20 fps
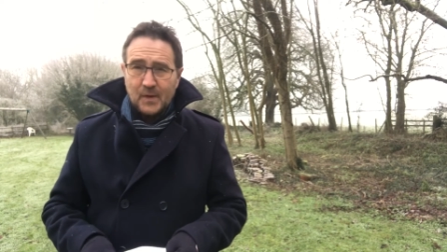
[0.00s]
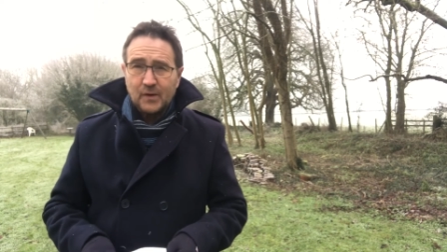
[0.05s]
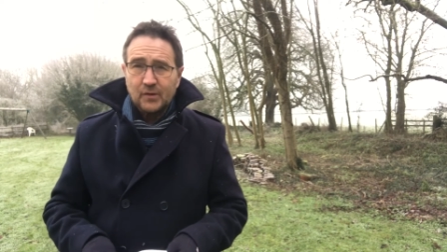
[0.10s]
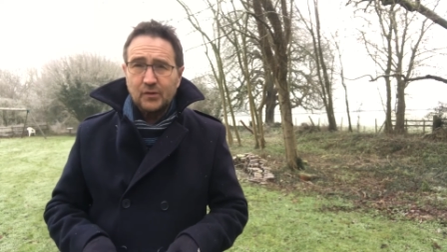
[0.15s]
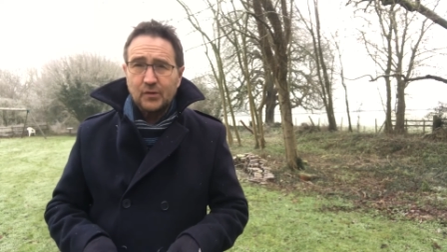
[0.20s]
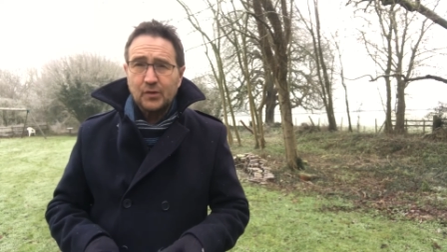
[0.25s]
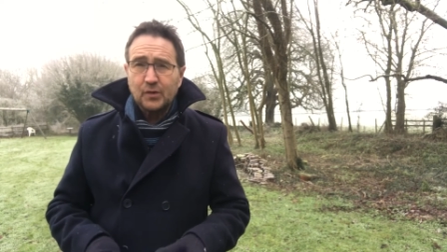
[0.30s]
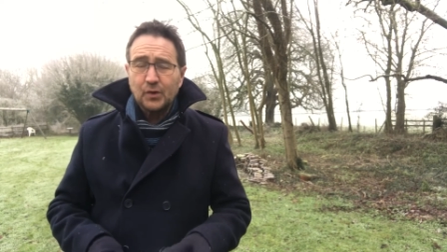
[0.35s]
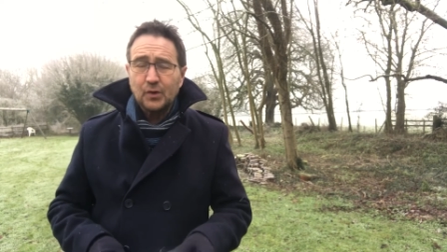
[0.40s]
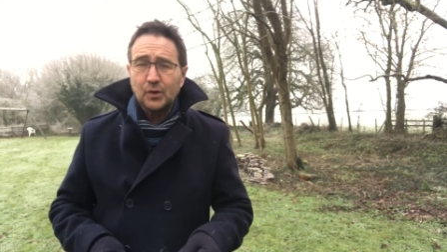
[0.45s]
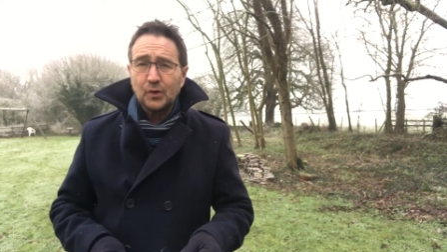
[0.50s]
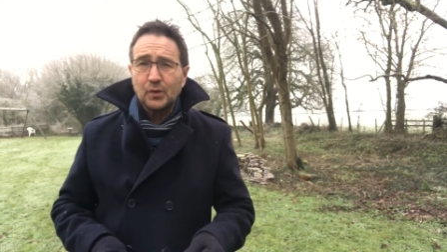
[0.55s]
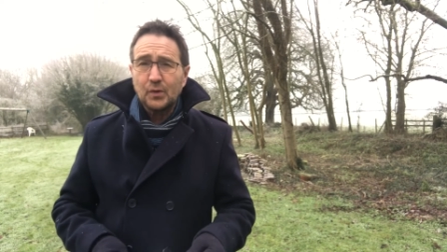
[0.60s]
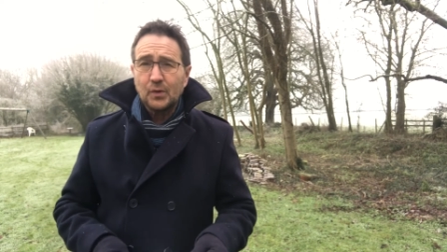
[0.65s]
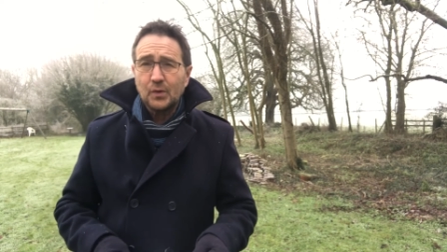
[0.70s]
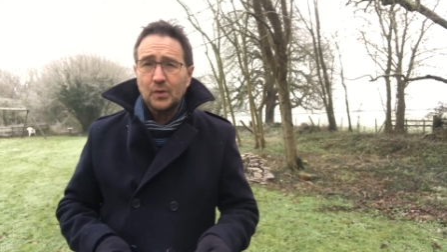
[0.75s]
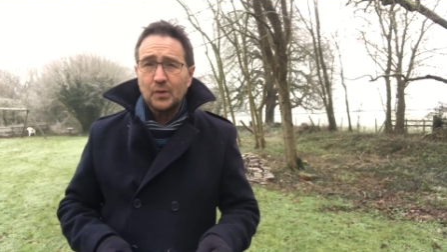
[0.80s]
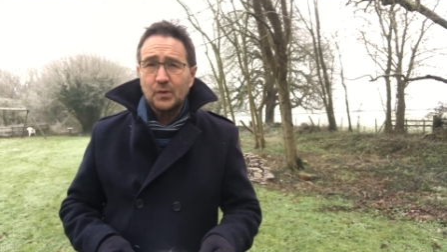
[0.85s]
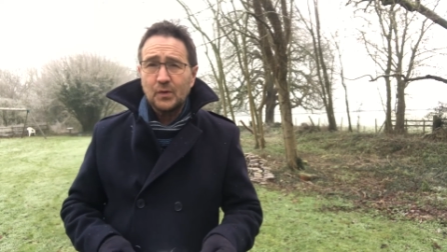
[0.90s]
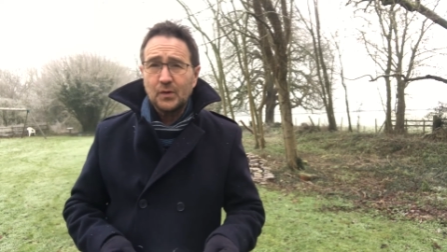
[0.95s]

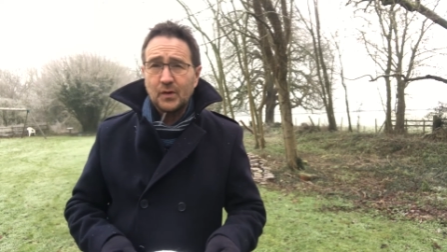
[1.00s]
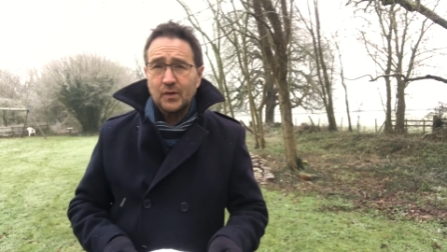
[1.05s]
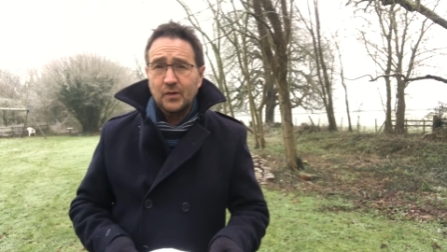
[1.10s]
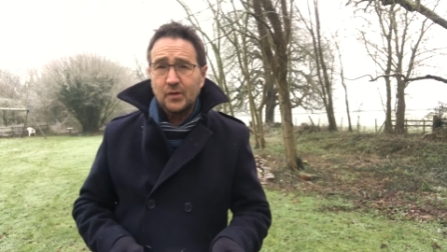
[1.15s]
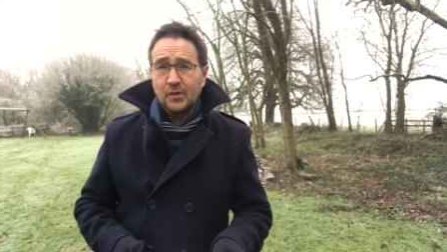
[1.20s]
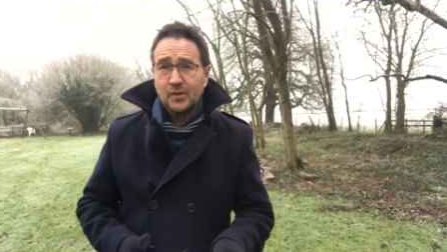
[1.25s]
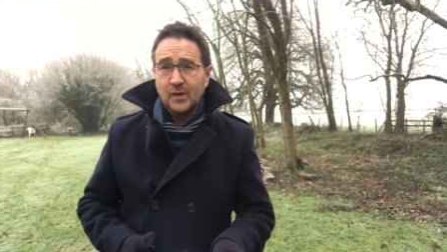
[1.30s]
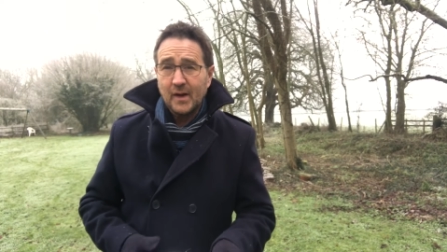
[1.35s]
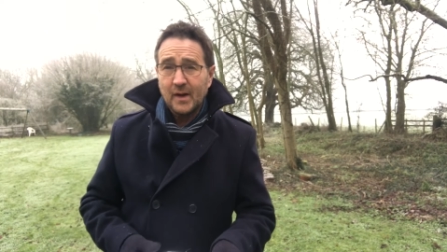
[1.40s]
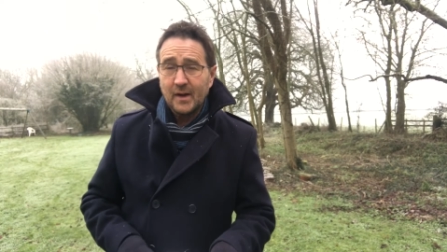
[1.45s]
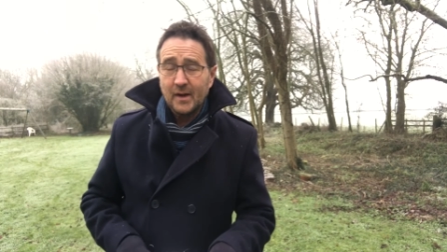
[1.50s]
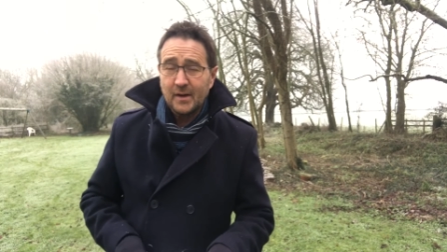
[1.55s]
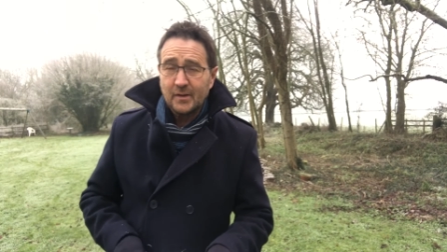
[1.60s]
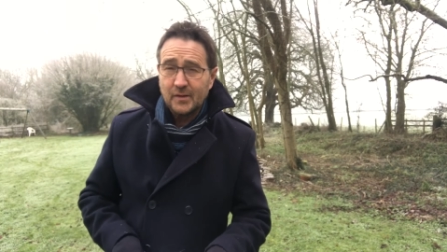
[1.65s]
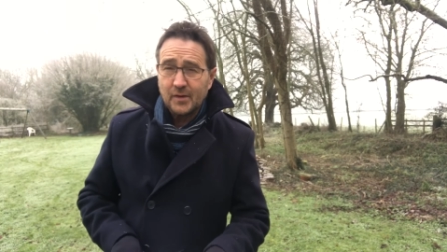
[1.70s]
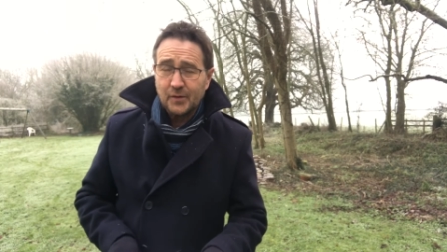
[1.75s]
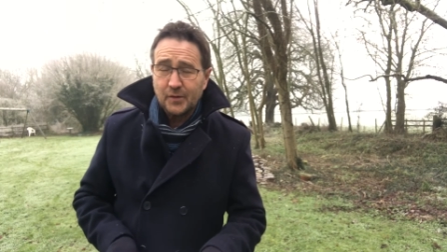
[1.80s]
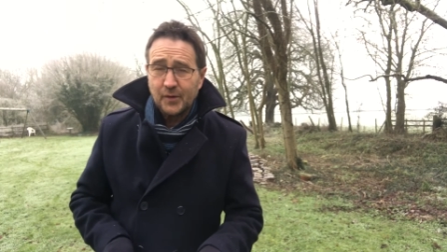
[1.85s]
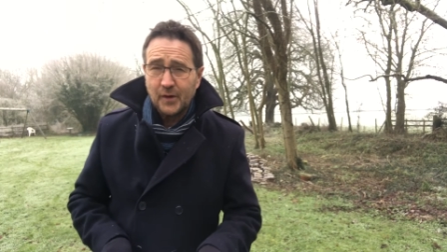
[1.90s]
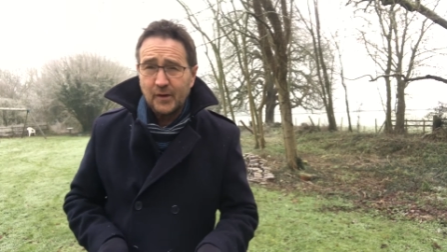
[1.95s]
to this year's,
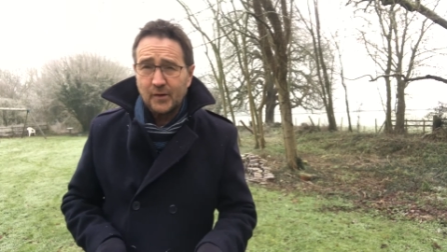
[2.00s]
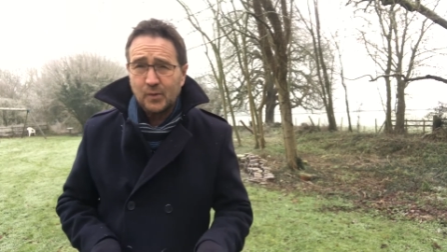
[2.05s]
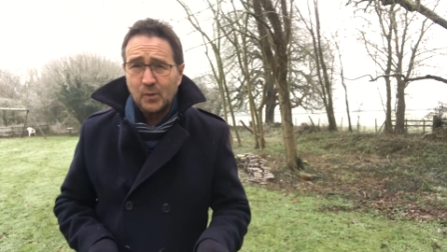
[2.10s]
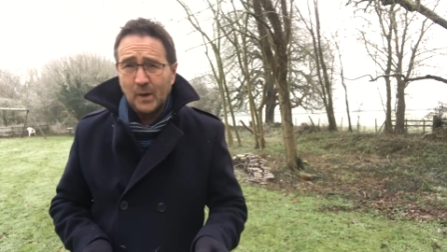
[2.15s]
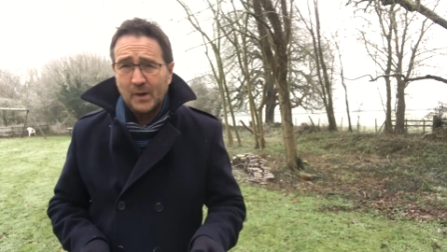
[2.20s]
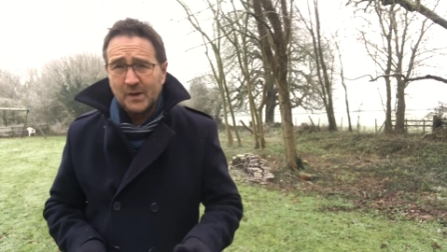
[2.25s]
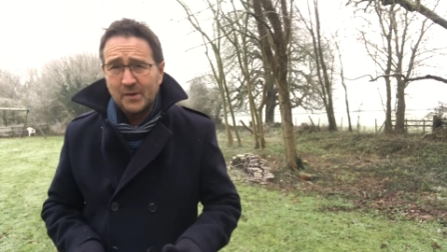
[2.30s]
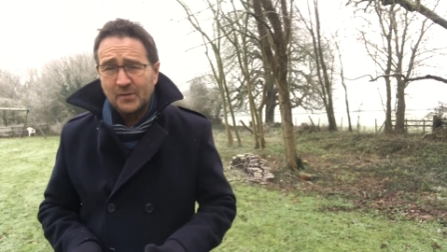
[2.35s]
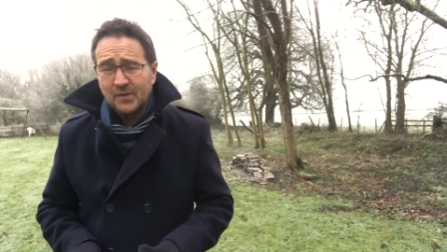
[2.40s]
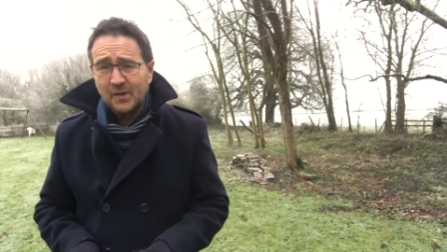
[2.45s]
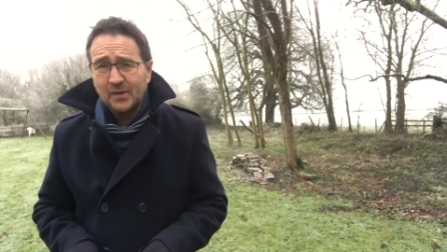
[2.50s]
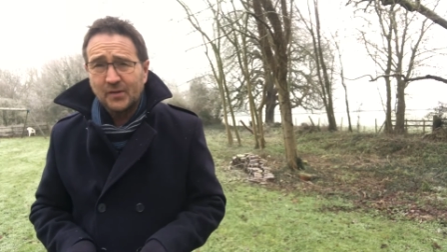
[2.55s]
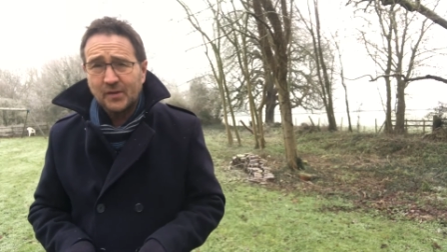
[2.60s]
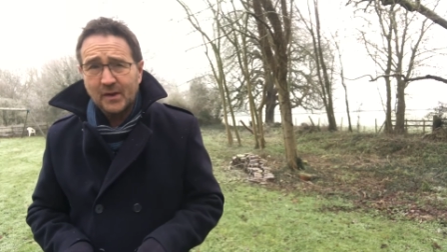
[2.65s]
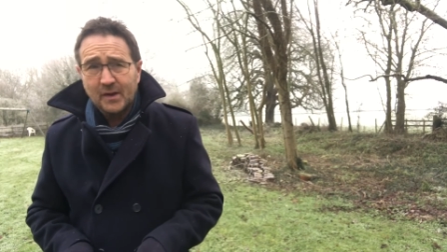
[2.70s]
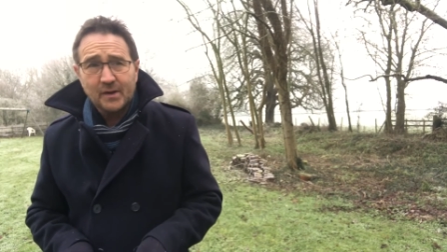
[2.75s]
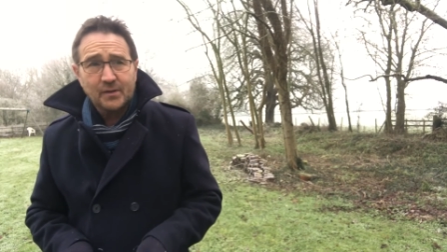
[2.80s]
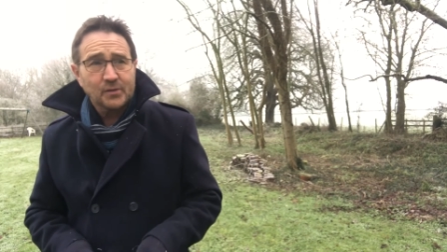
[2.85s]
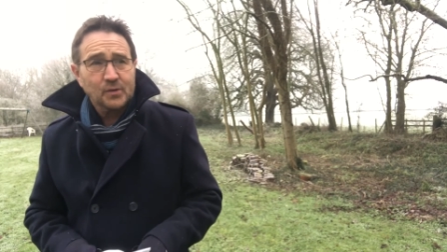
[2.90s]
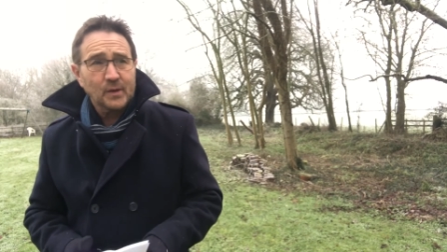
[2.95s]
the first one of this
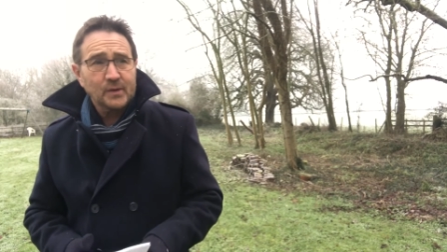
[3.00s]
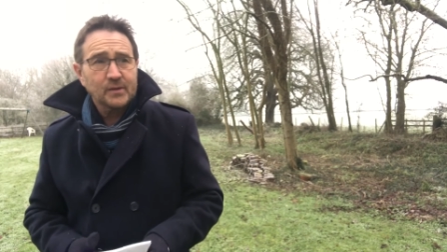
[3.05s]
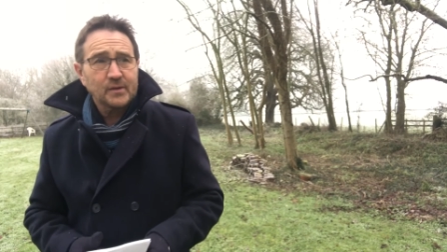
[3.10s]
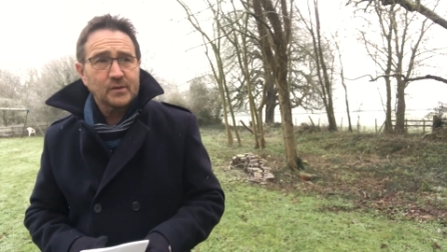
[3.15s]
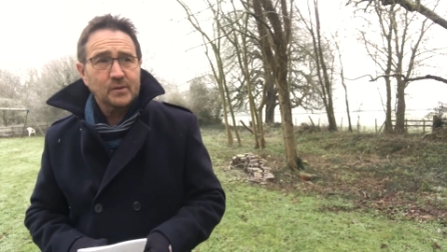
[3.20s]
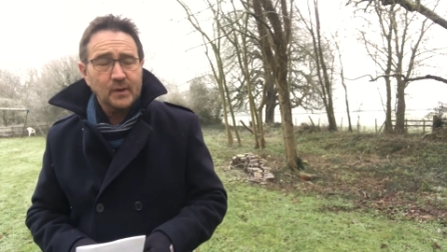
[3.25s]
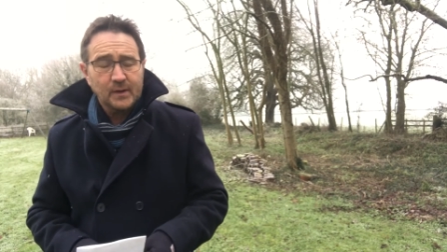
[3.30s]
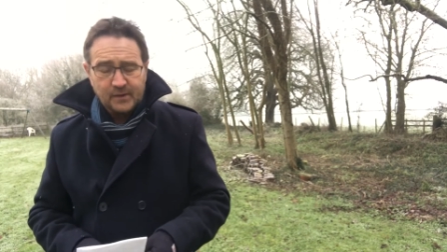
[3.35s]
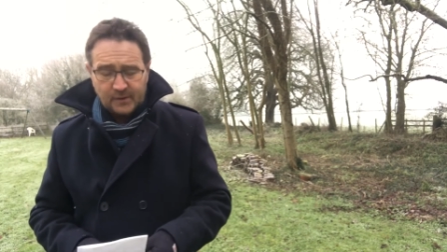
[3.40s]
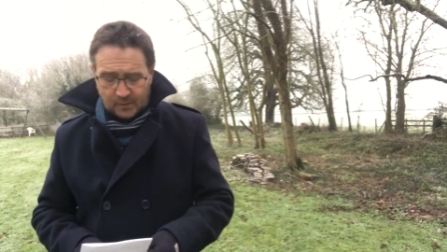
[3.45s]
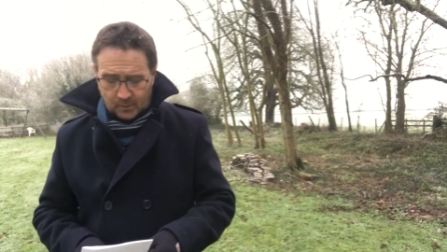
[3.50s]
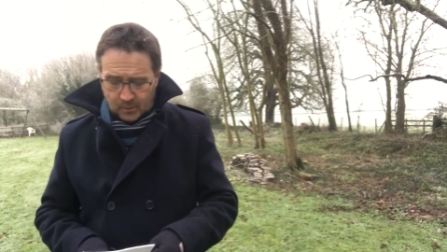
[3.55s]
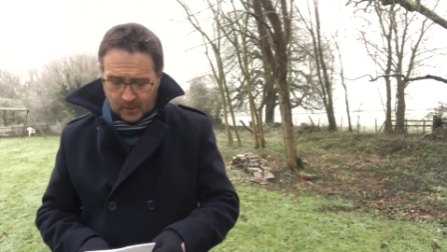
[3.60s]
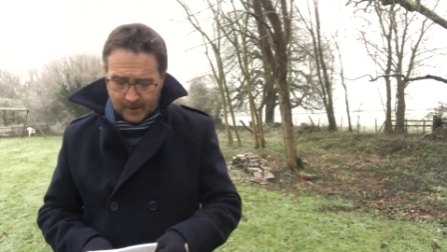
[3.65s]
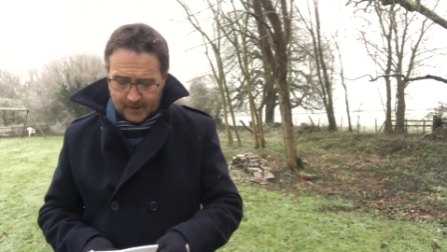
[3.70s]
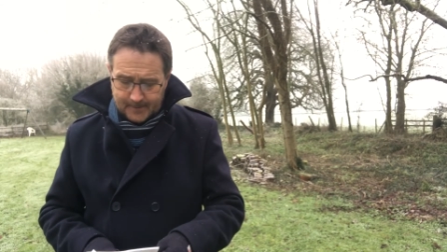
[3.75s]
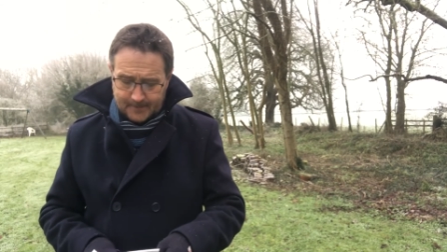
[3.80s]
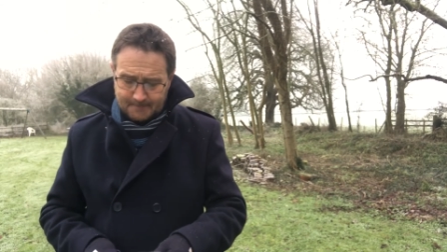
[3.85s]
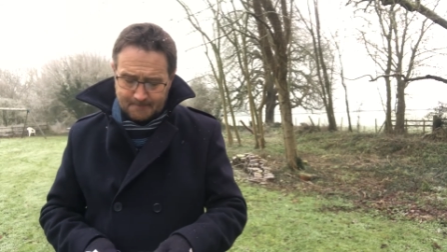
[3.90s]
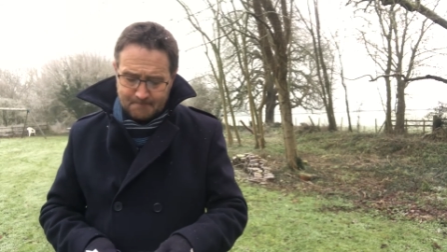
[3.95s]
year of 2021.